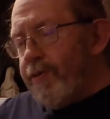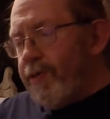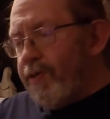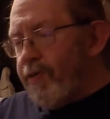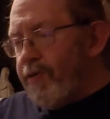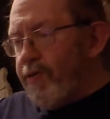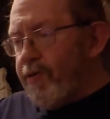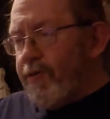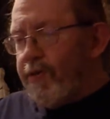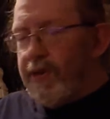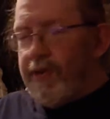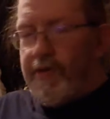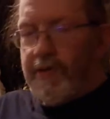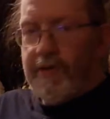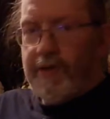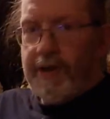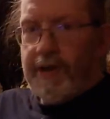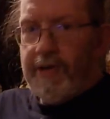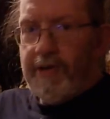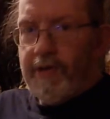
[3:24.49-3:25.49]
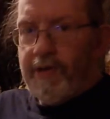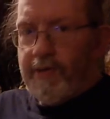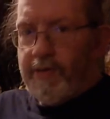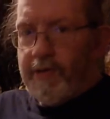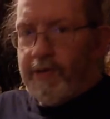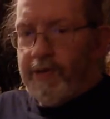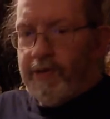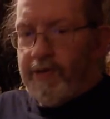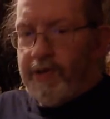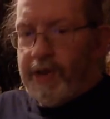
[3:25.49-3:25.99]
this is a good
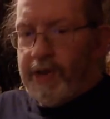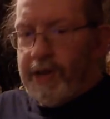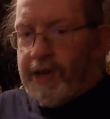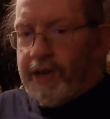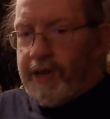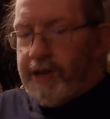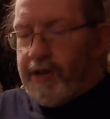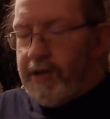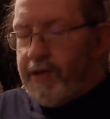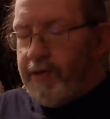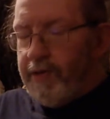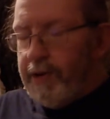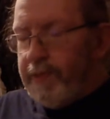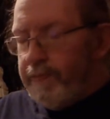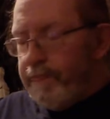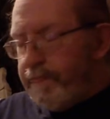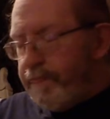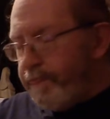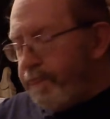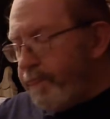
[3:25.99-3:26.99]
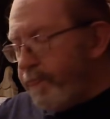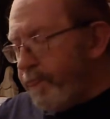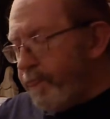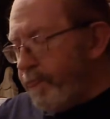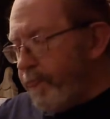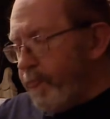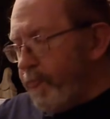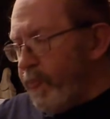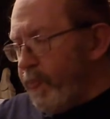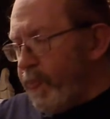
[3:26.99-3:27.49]
opportunity to do
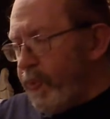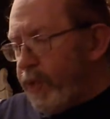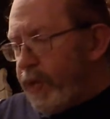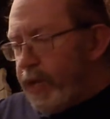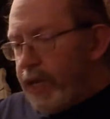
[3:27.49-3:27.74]
it.